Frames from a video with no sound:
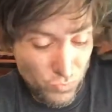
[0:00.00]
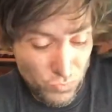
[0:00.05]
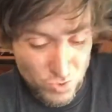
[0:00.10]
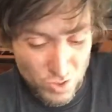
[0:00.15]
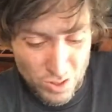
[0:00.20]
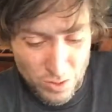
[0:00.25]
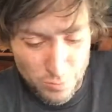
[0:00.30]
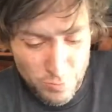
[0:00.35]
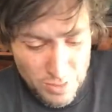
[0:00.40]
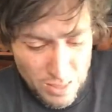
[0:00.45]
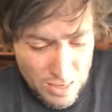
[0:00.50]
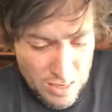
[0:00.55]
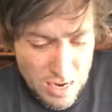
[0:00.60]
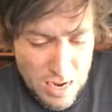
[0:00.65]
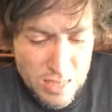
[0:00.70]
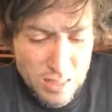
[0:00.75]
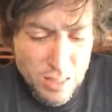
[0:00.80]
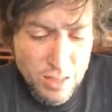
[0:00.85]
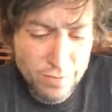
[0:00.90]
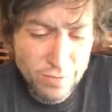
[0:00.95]
Seems like
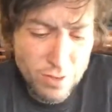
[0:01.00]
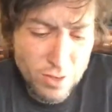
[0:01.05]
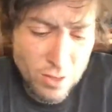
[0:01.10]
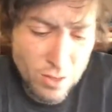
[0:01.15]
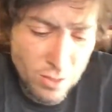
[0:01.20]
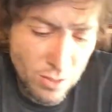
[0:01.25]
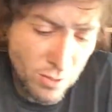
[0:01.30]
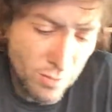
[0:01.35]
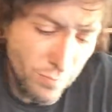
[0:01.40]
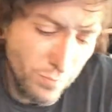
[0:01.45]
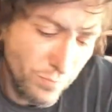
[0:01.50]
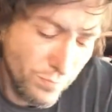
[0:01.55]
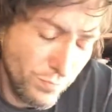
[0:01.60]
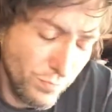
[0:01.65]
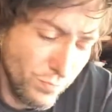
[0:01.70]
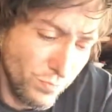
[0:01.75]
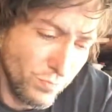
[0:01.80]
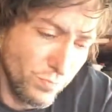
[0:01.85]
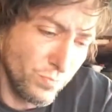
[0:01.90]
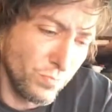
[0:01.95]
I live in a,
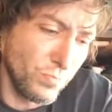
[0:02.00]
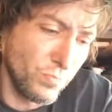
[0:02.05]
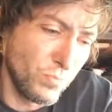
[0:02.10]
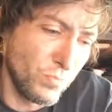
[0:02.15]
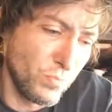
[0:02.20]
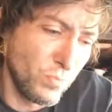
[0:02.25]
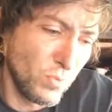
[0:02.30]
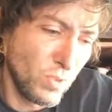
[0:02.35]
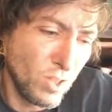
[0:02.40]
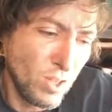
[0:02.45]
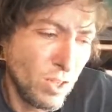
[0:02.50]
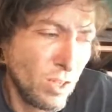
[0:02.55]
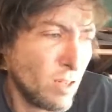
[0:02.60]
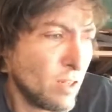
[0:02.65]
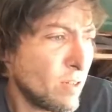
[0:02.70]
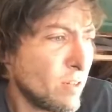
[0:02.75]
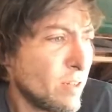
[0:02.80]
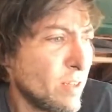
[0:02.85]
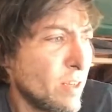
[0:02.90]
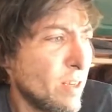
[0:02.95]
you
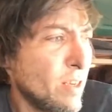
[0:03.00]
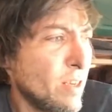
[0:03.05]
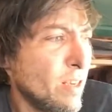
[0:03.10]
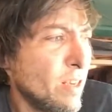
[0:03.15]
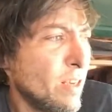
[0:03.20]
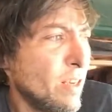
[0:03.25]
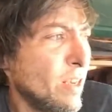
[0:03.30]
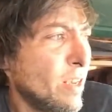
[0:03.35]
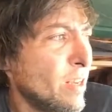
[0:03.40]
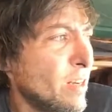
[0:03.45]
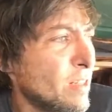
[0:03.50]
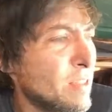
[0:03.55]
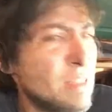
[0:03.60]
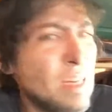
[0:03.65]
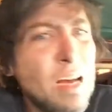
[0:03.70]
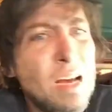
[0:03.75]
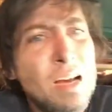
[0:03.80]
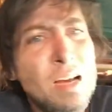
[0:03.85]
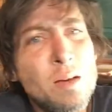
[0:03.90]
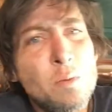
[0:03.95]
know, in a
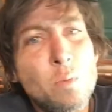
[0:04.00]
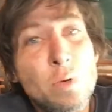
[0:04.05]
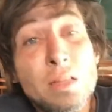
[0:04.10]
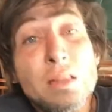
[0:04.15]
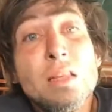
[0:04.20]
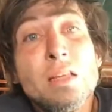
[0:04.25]
time, we